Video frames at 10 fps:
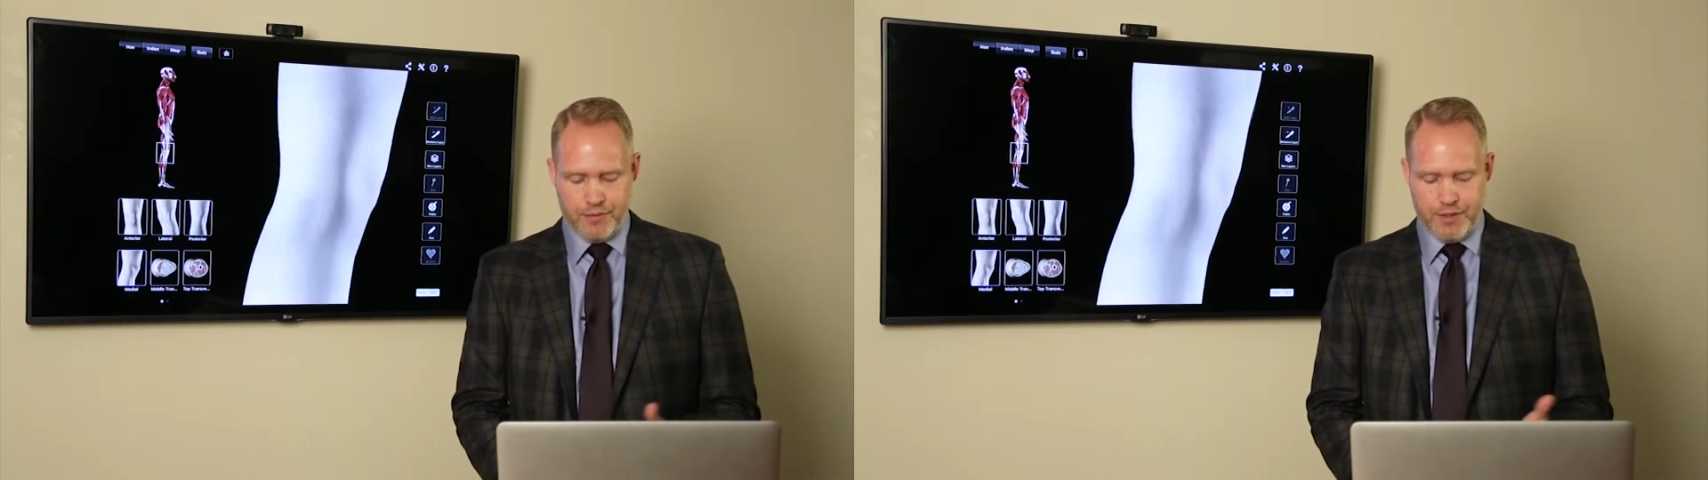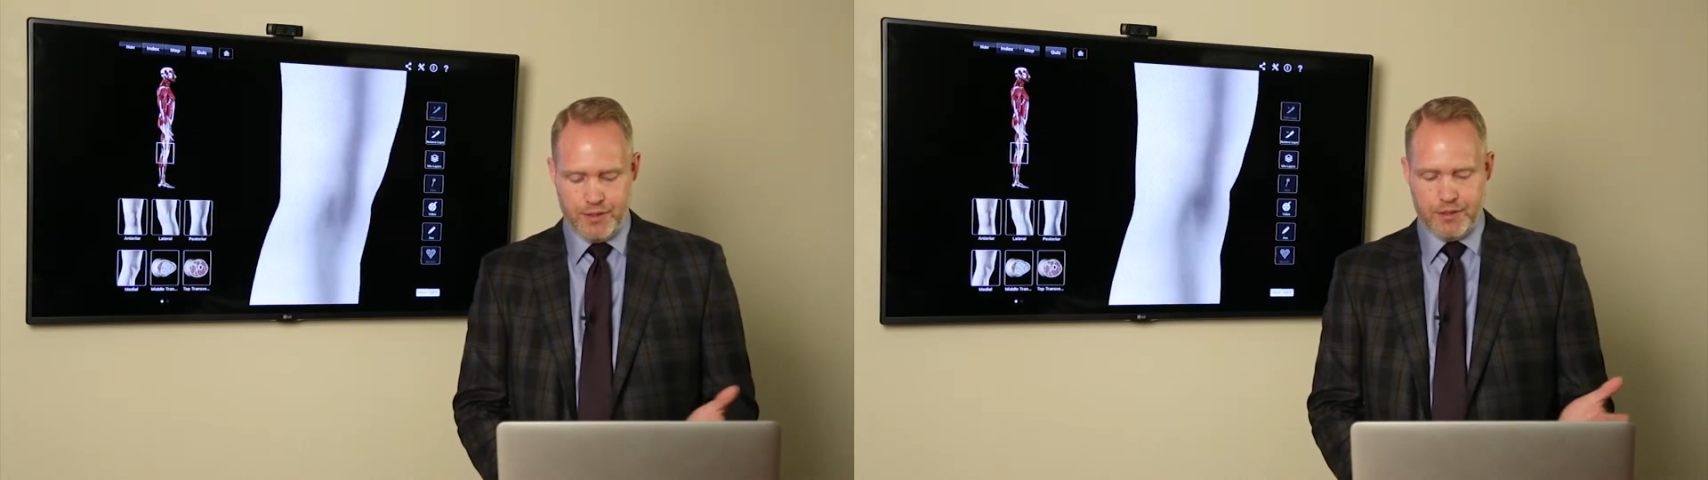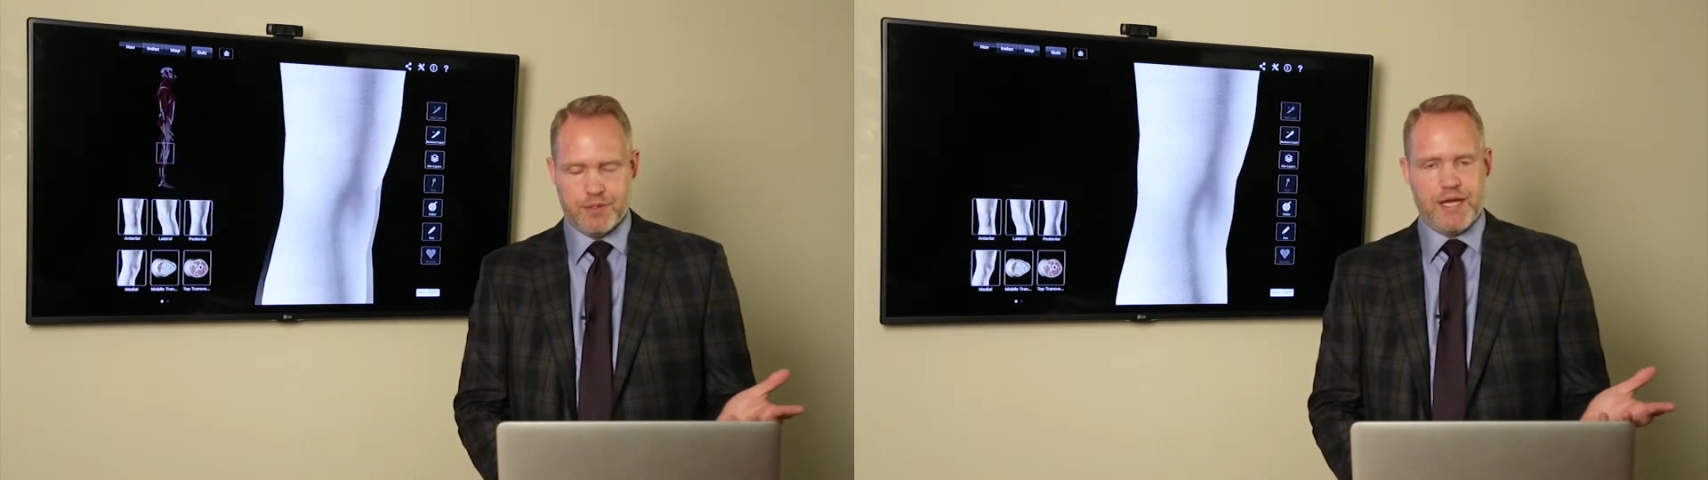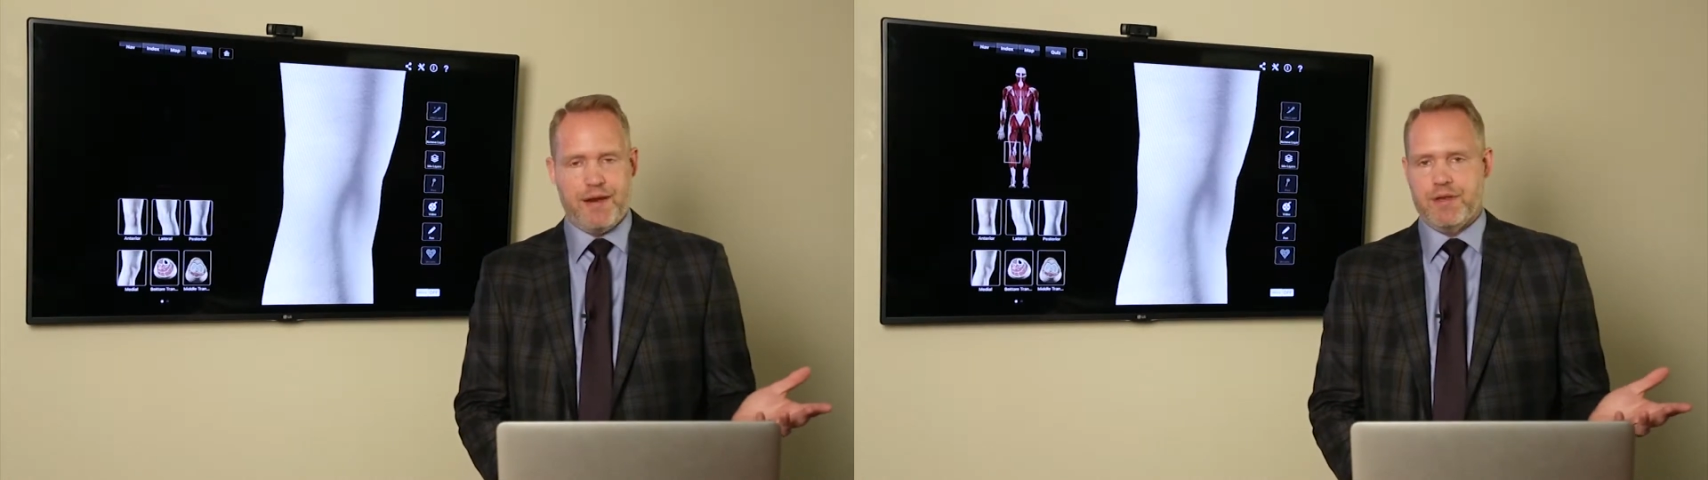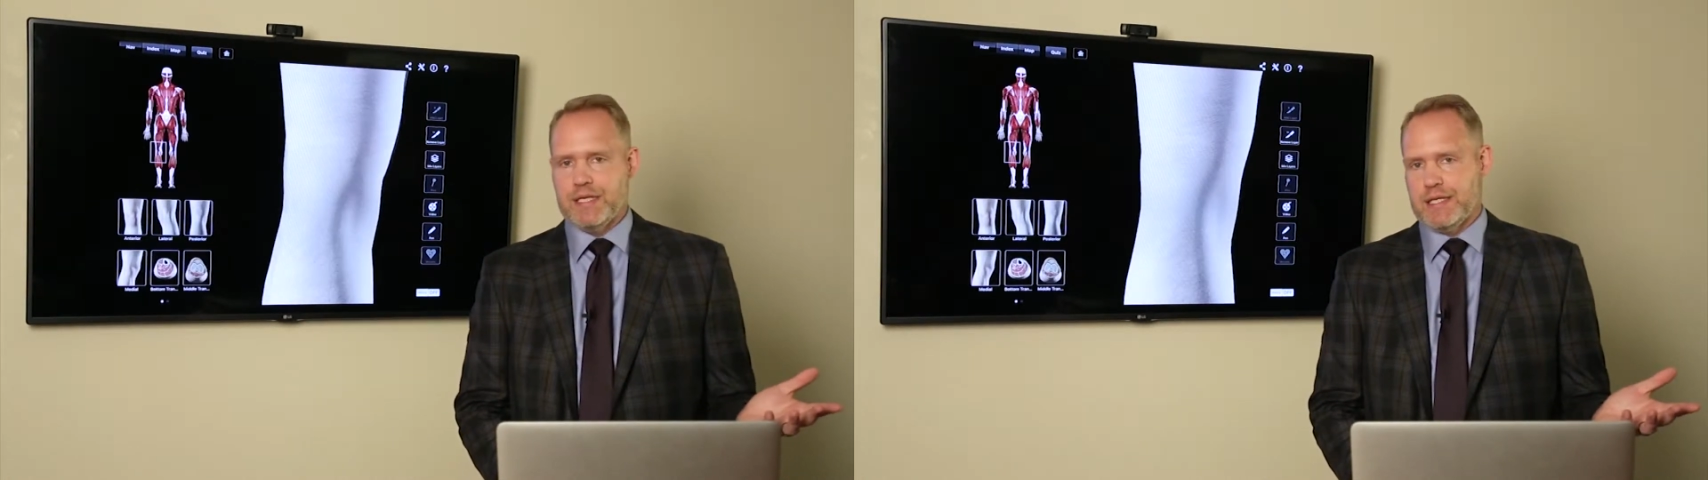look at the side
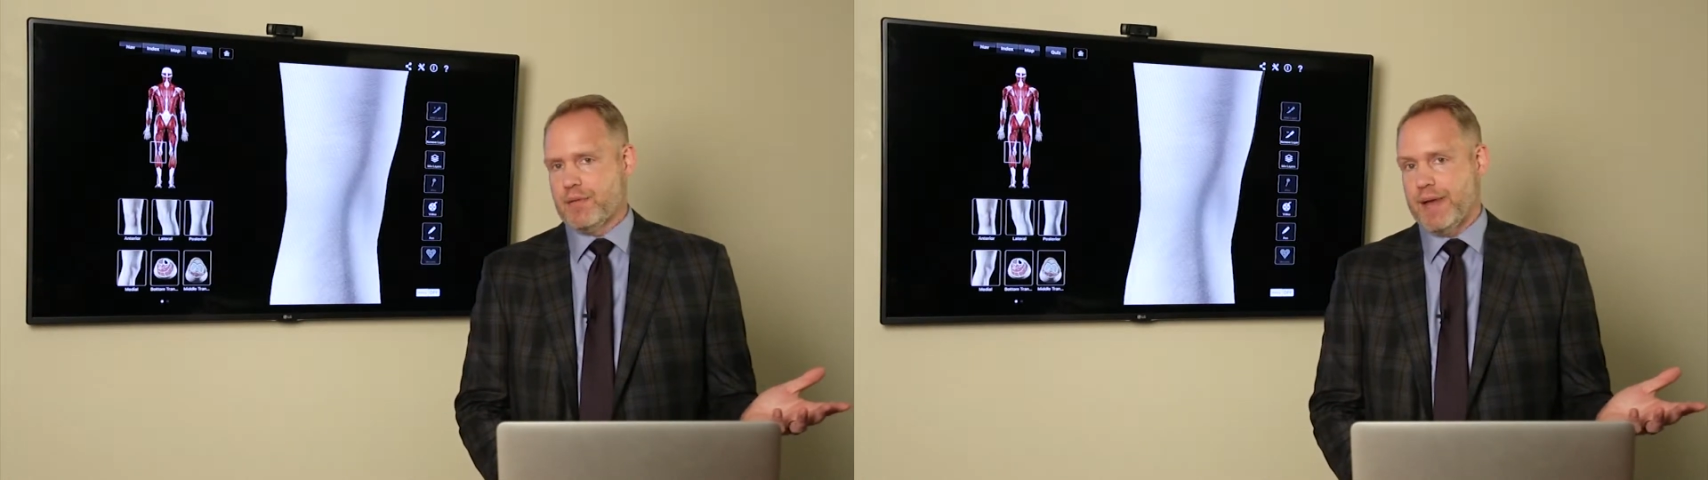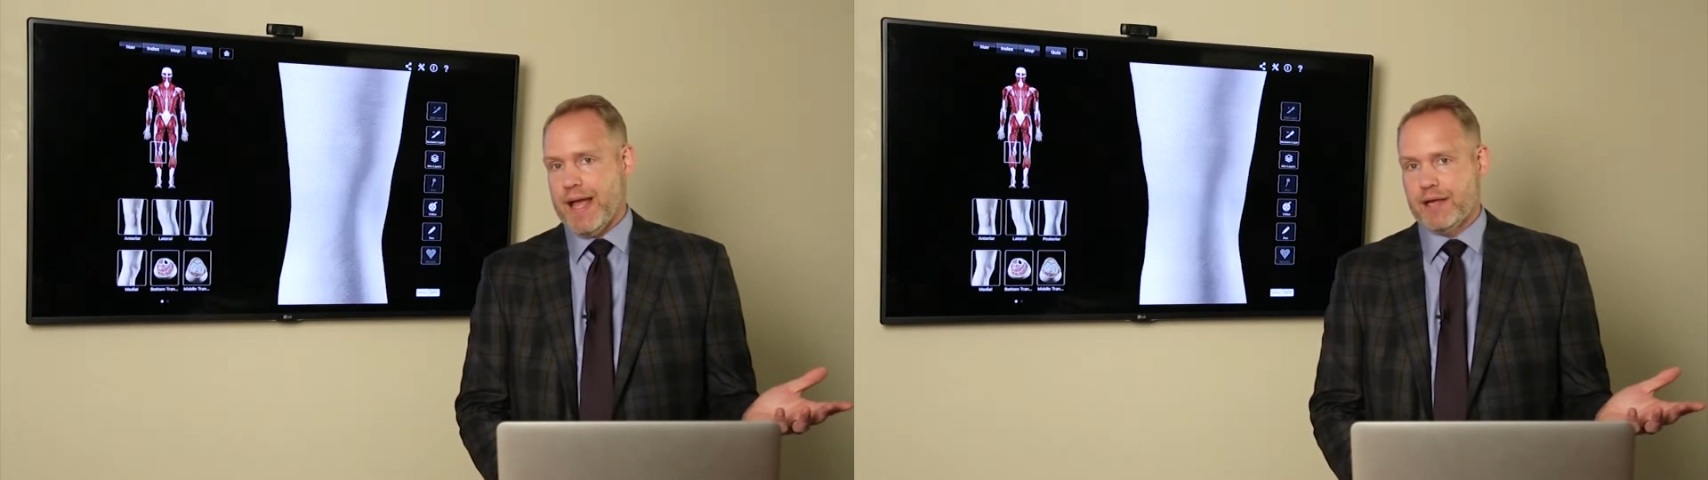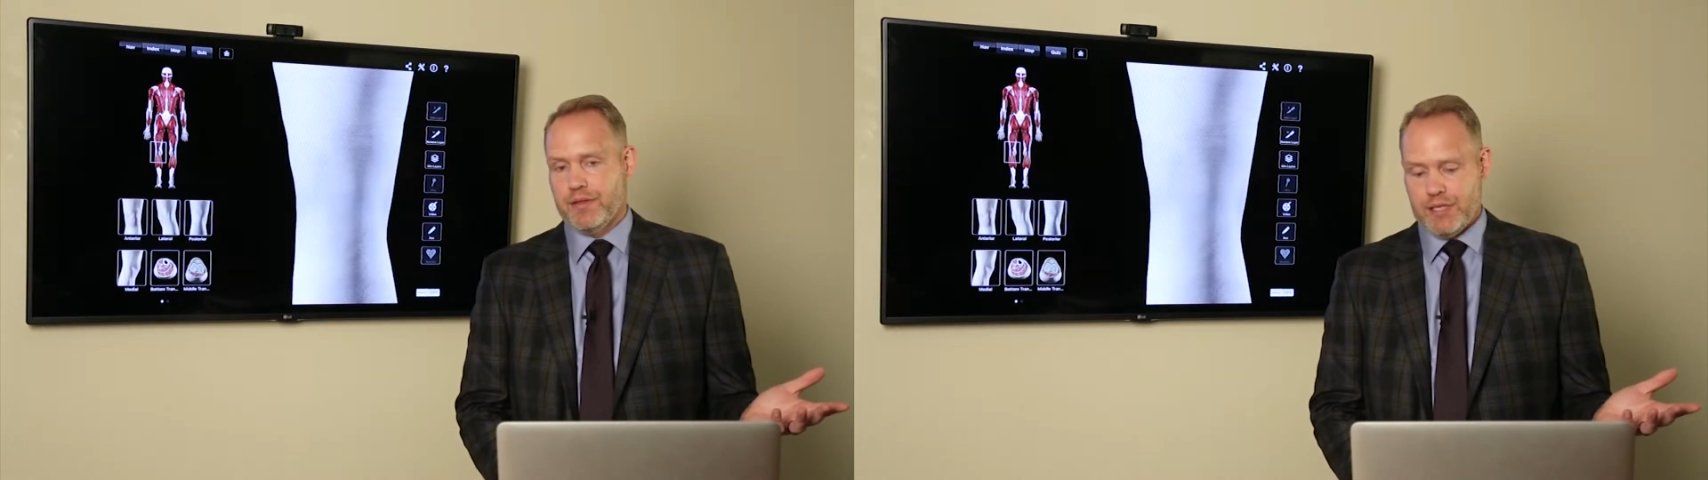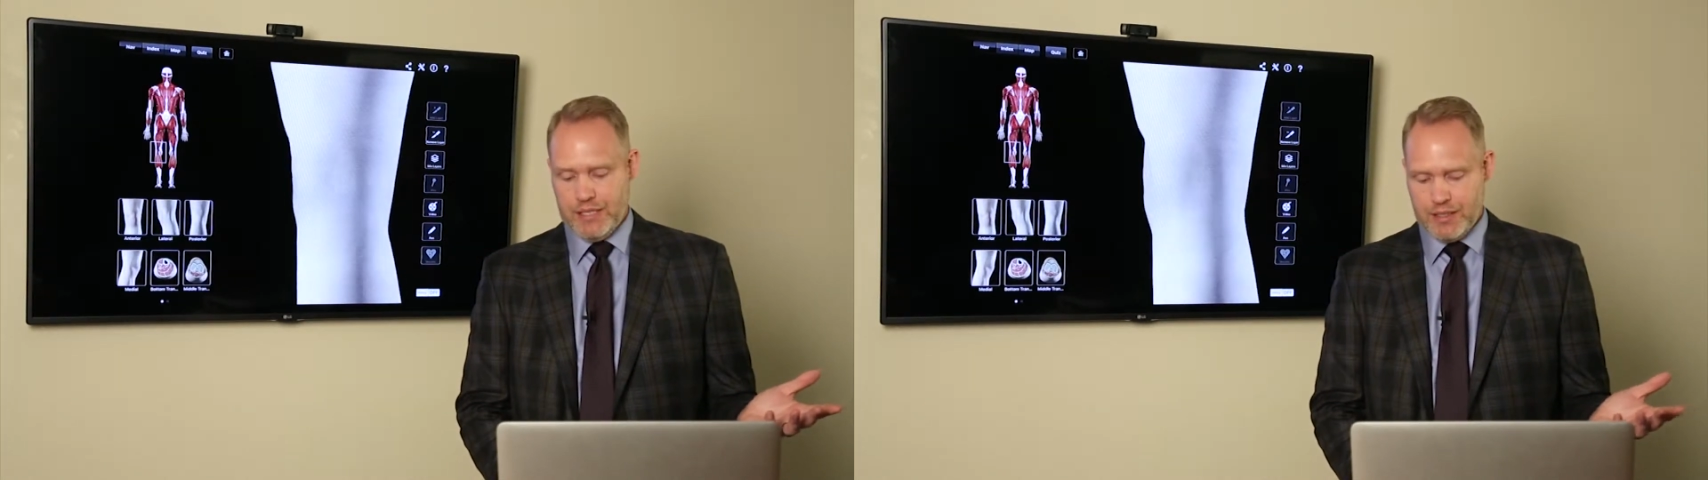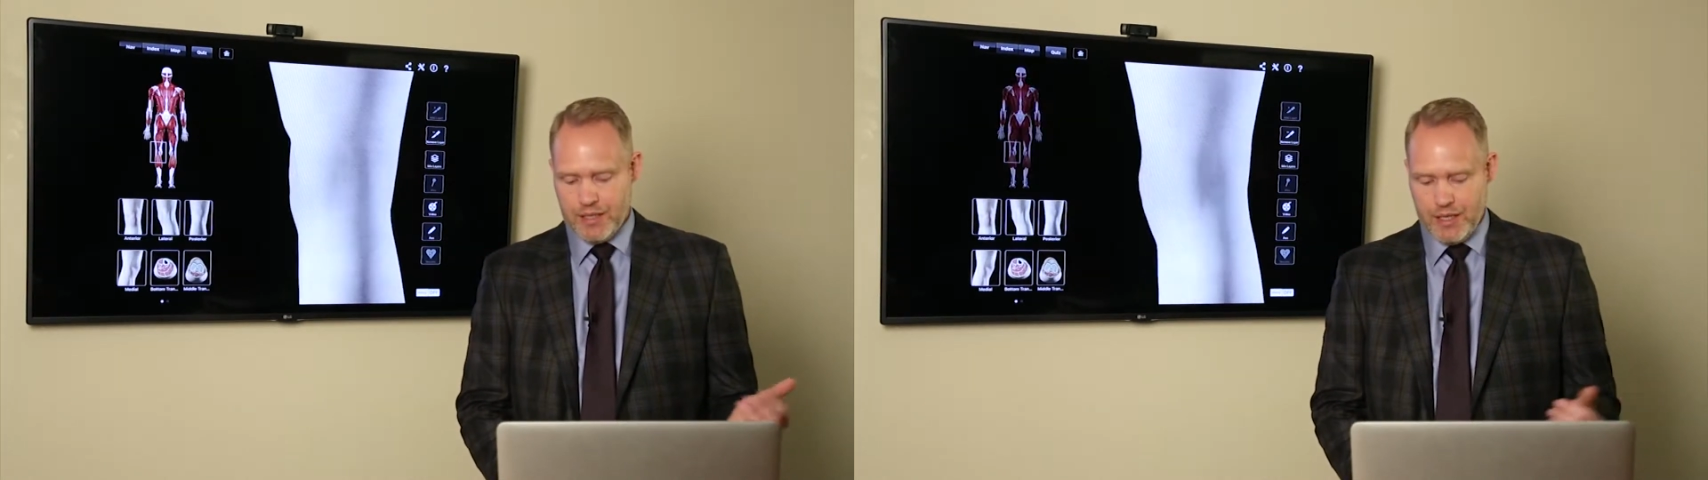of the knee, the back of the
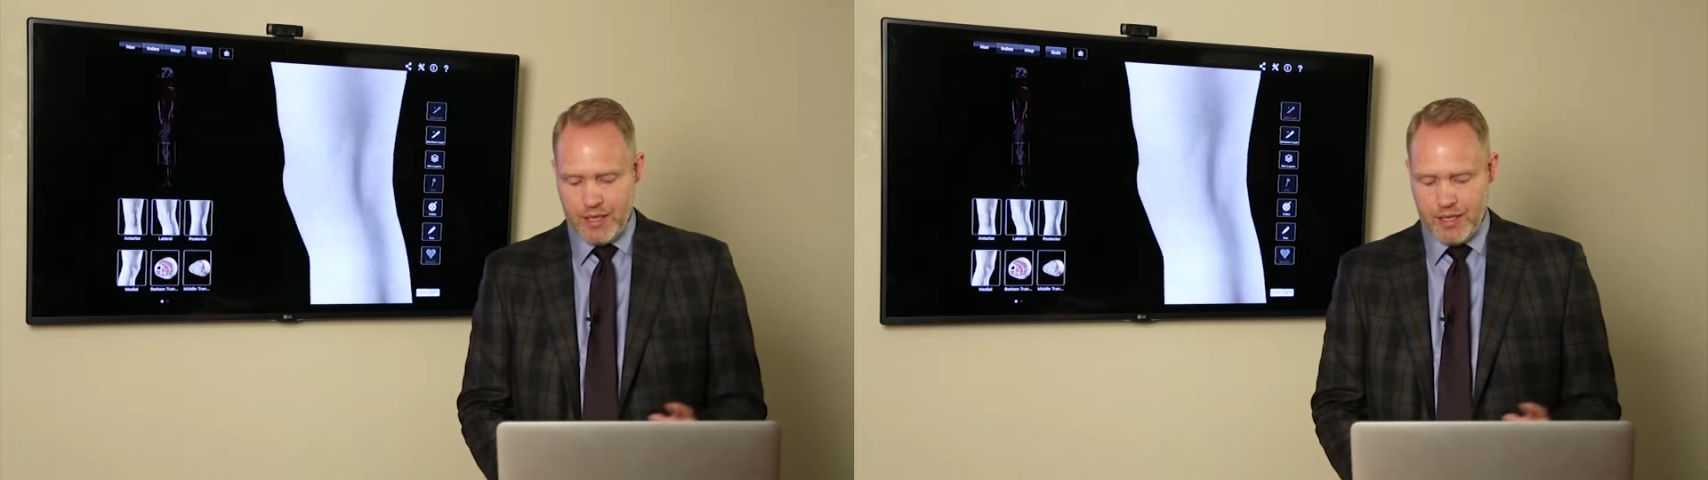knee,